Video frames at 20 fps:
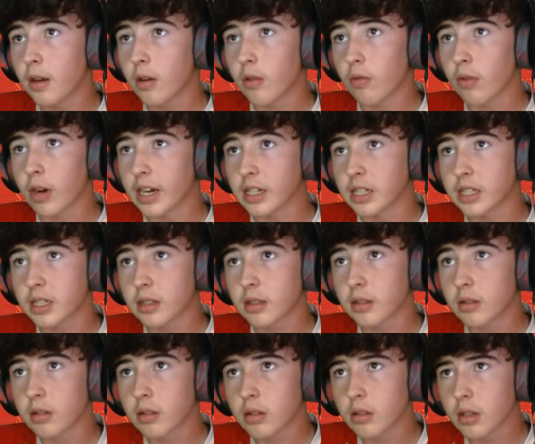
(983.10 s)
Right.
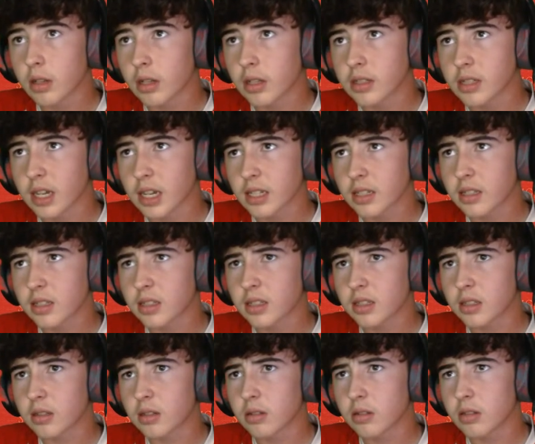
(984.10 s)
Is that
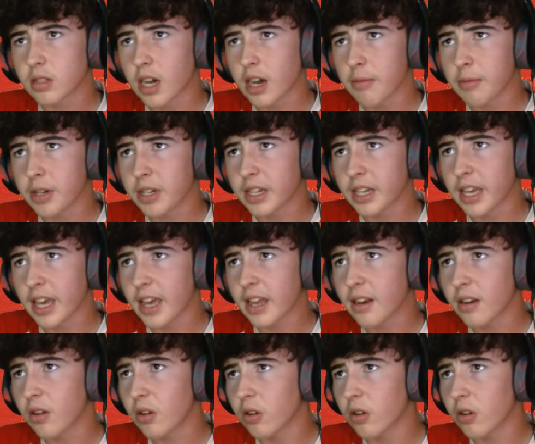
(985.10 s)
Diamond again?